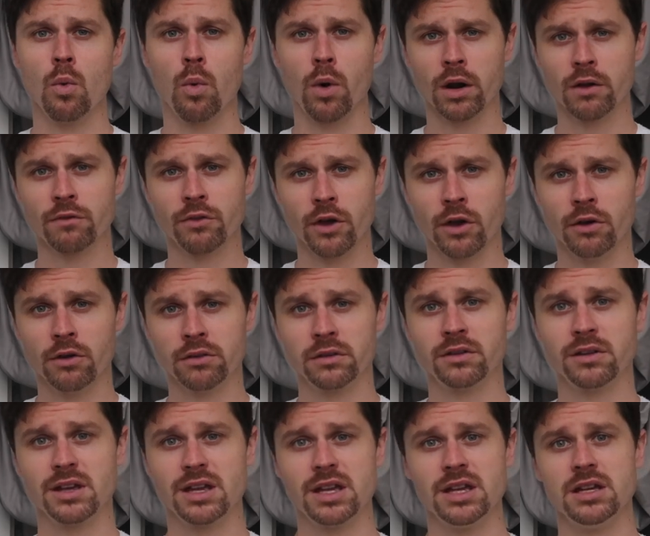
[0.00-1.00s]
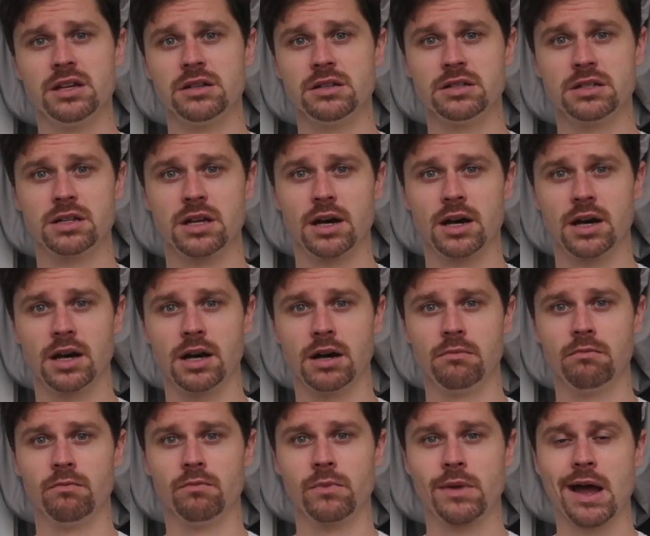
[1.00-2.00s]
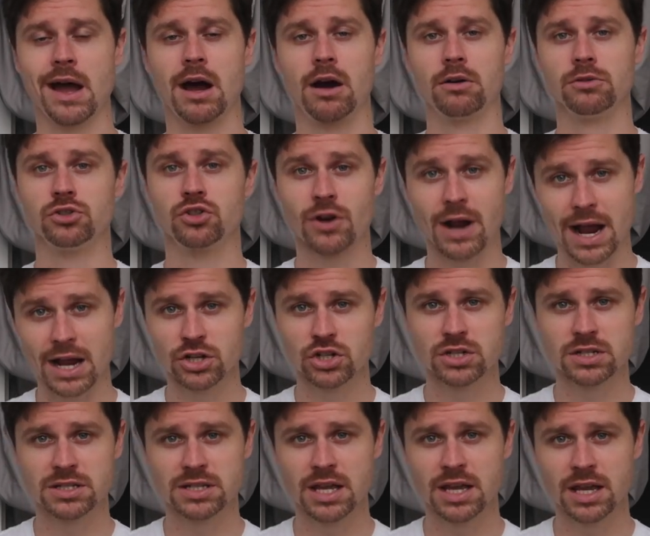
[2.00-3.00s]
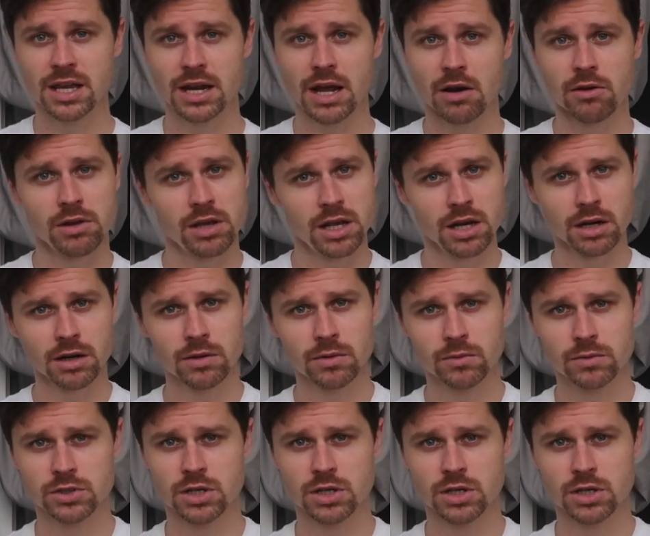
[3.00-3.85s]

One of those is how trash is taken out here,